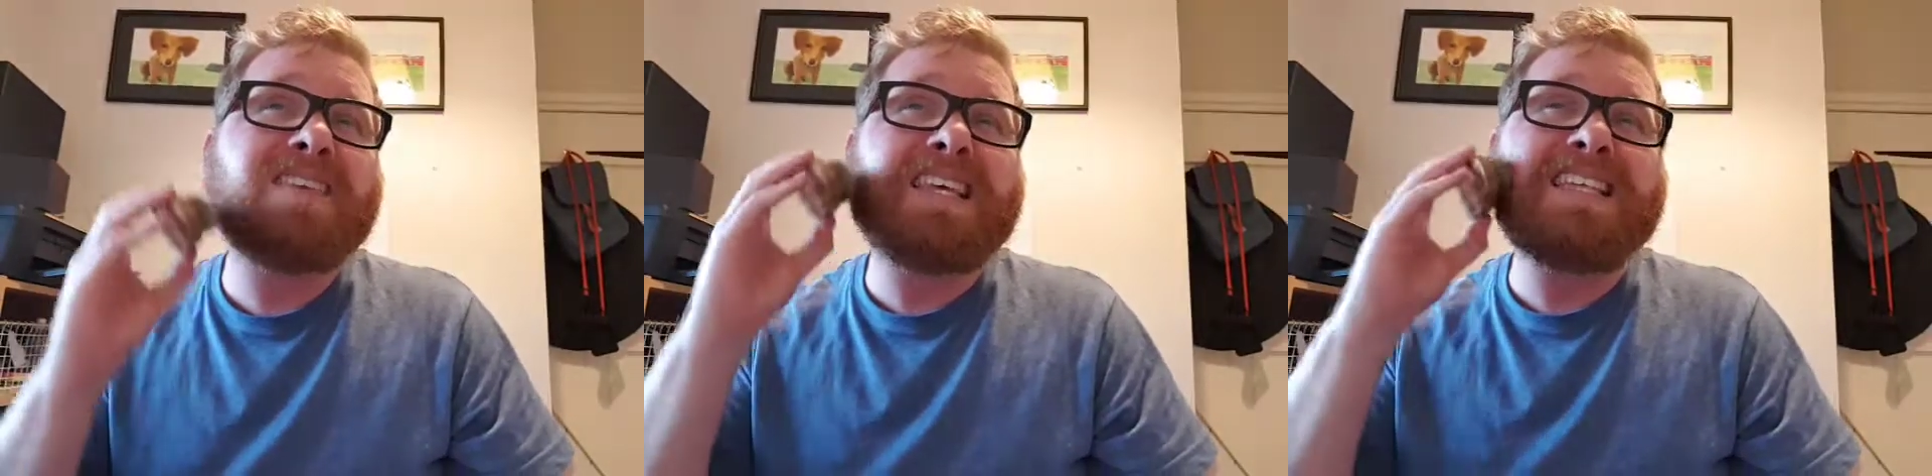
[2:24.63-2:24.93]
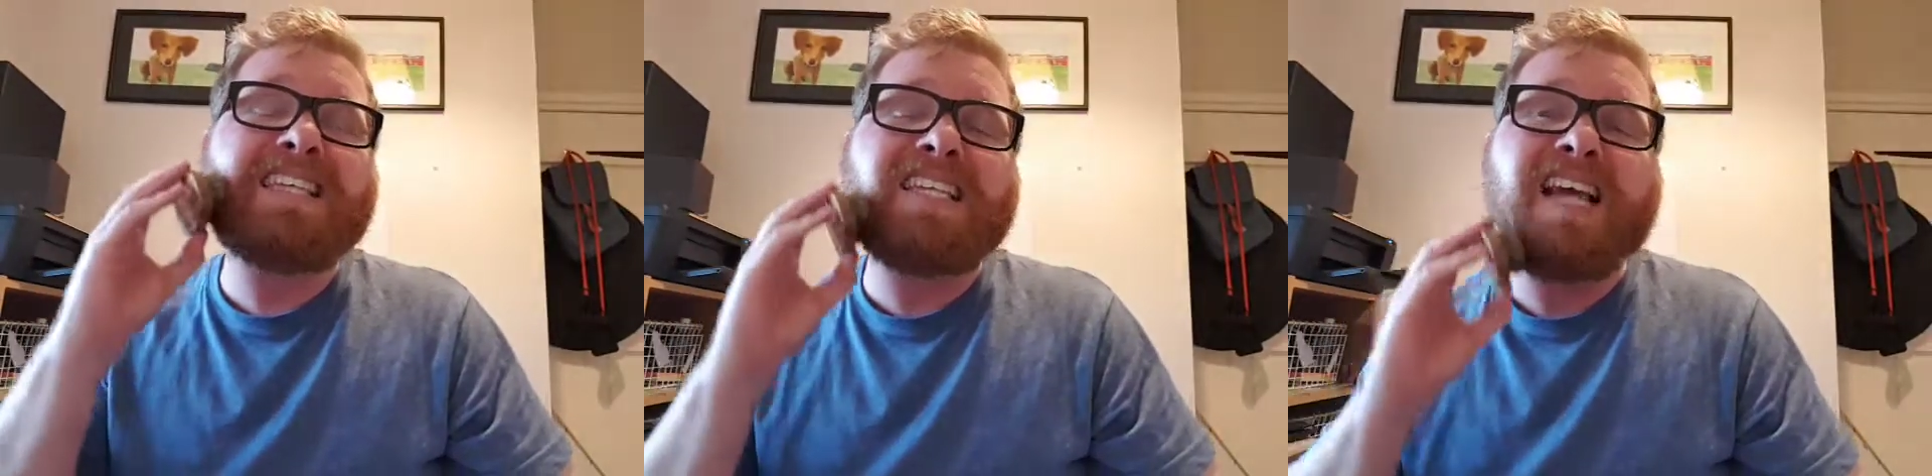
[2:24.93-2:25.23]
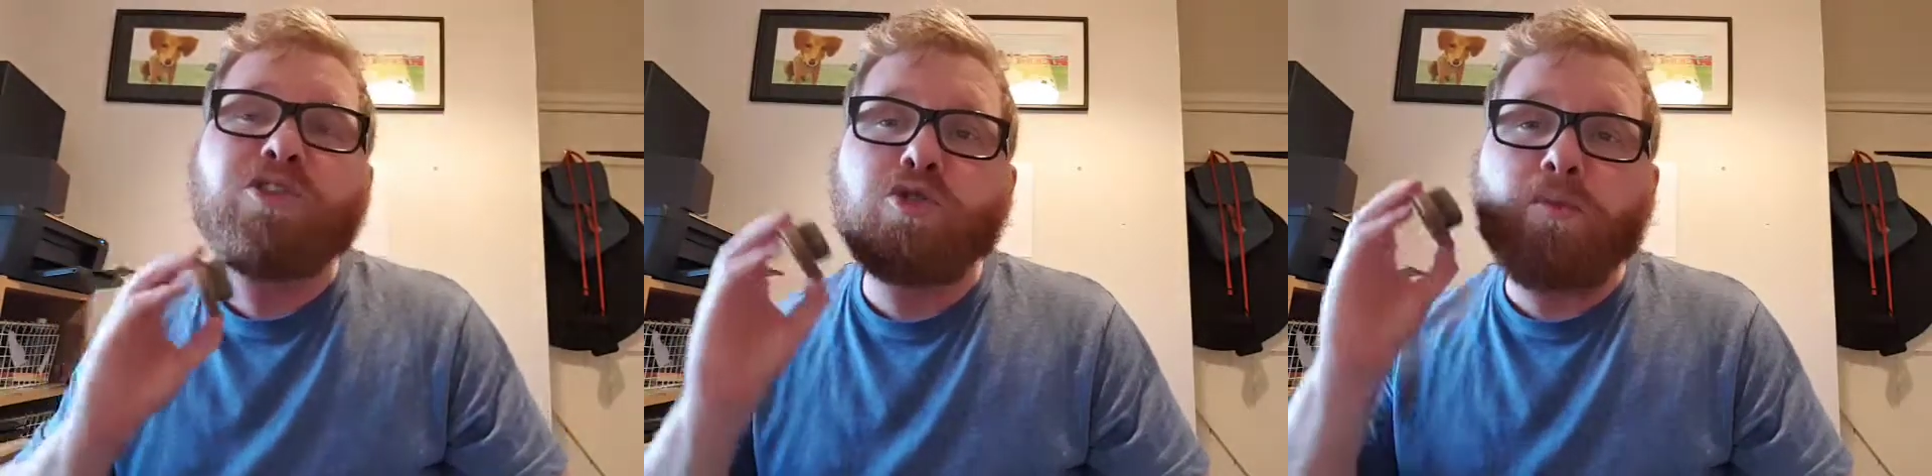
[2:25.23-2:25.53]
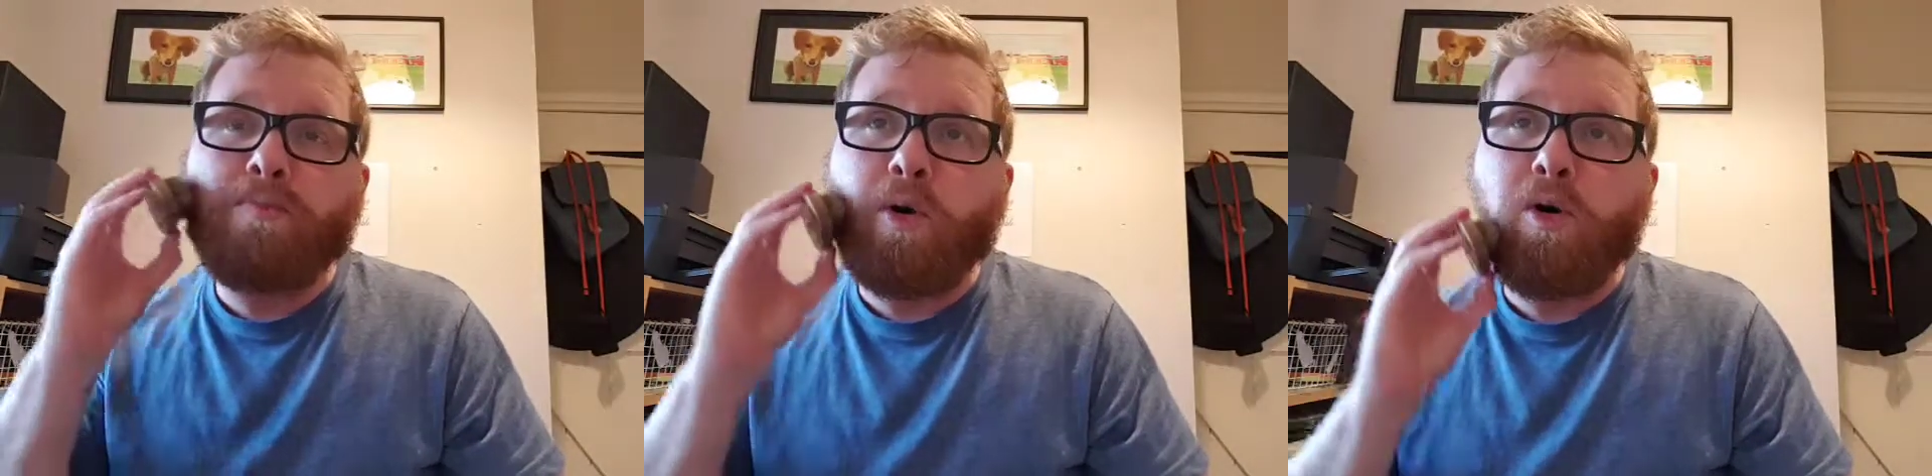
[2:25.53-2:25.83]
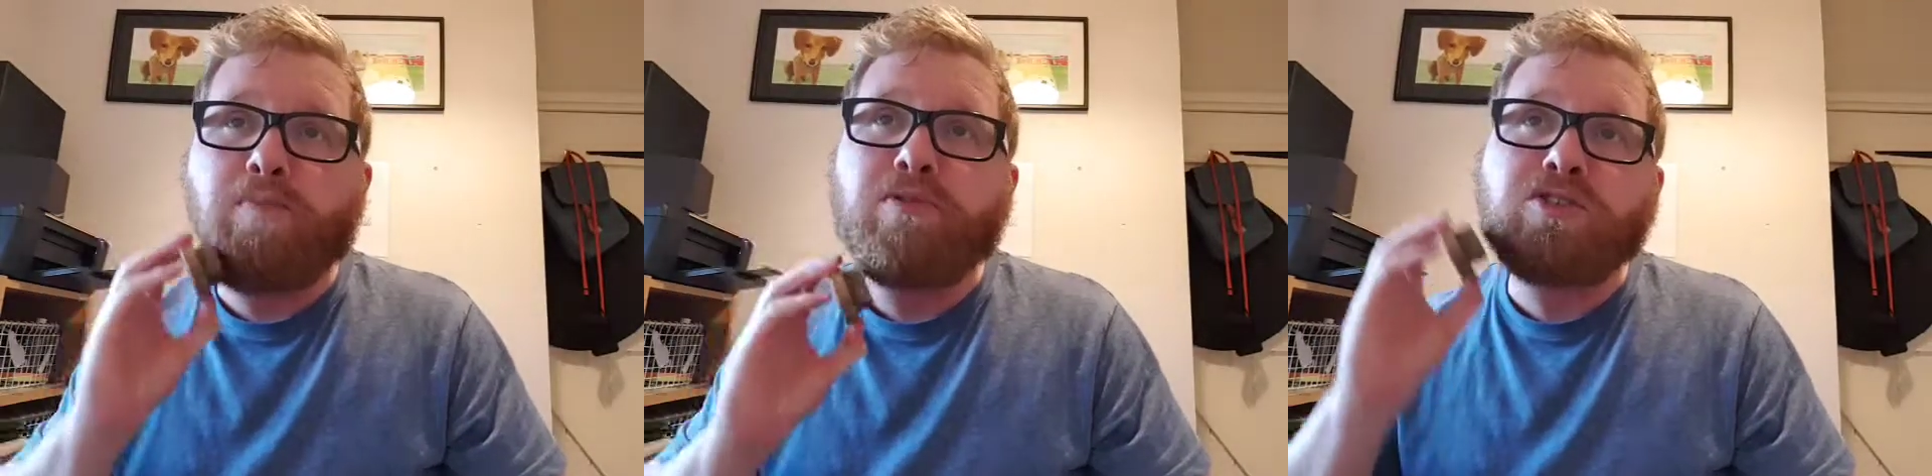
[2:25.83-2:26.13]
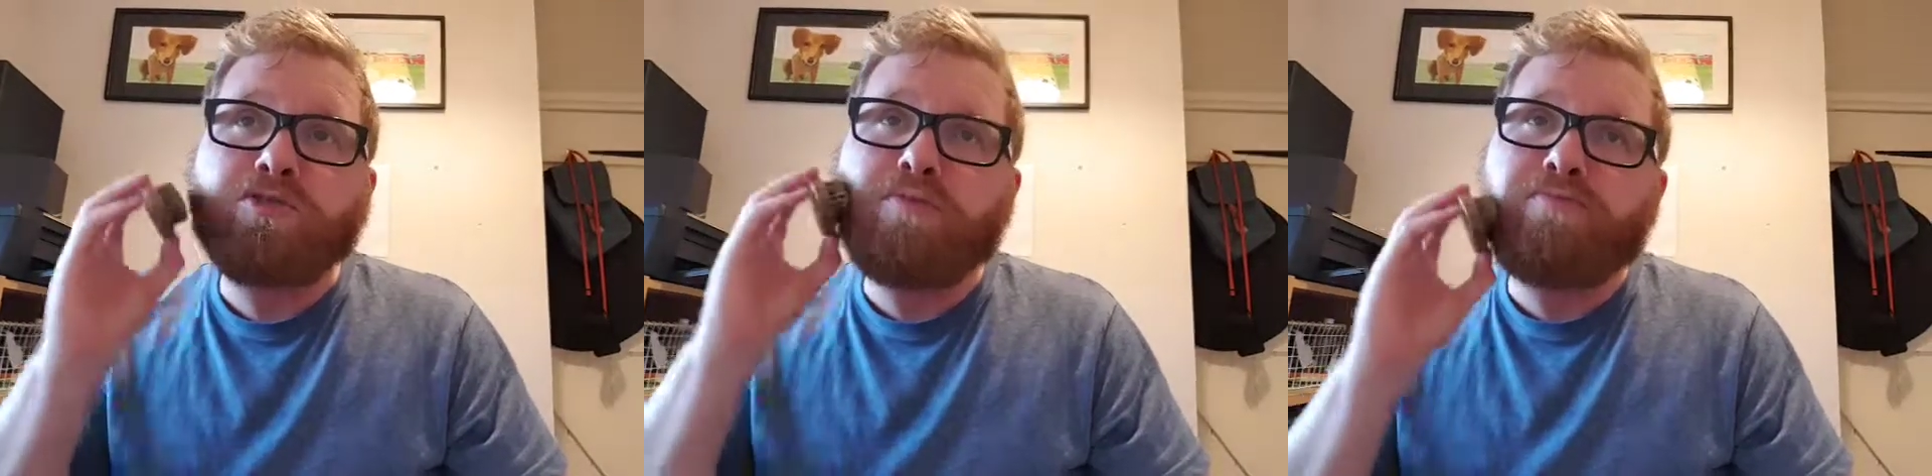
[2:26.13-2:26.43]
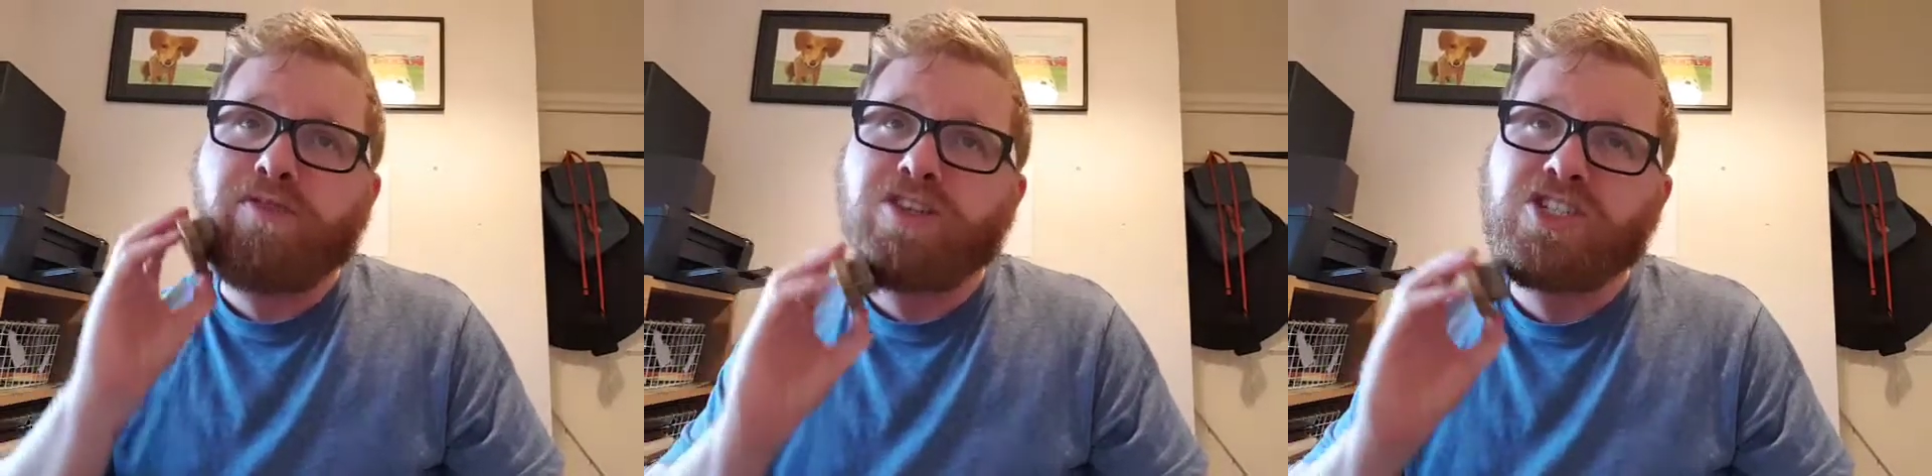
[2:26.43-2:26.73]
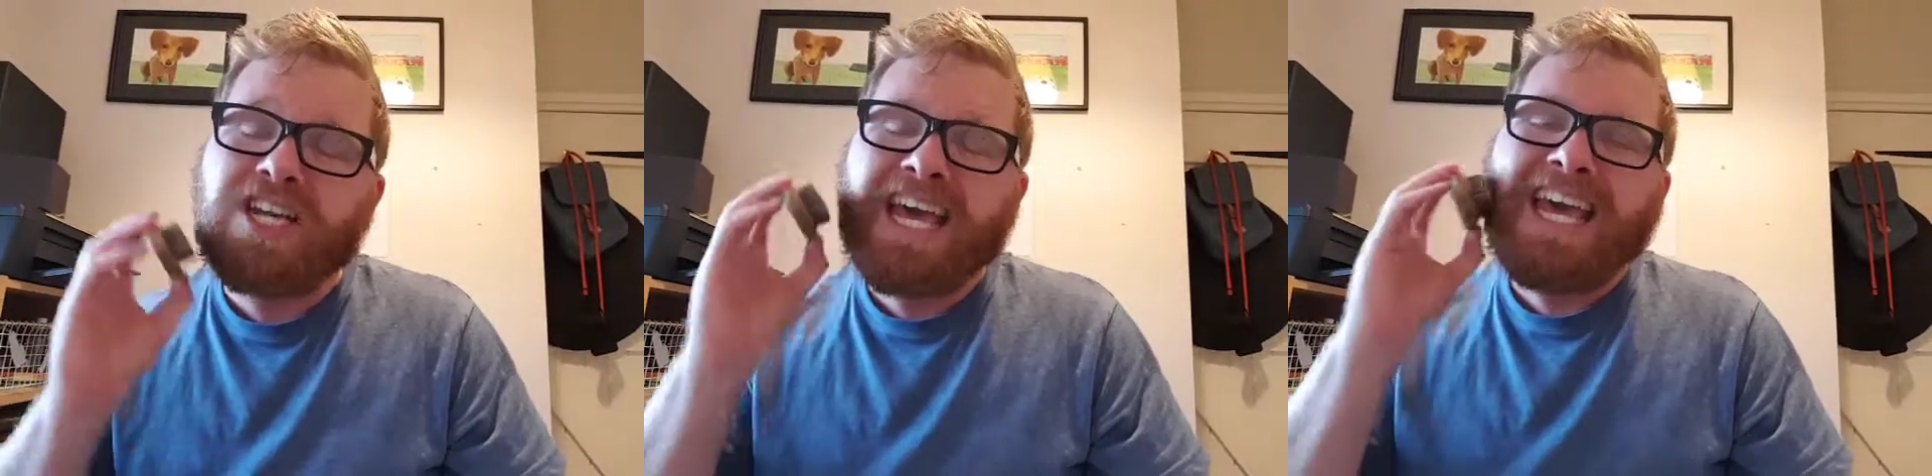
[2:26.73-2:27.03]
It's a natural boar bristle brush.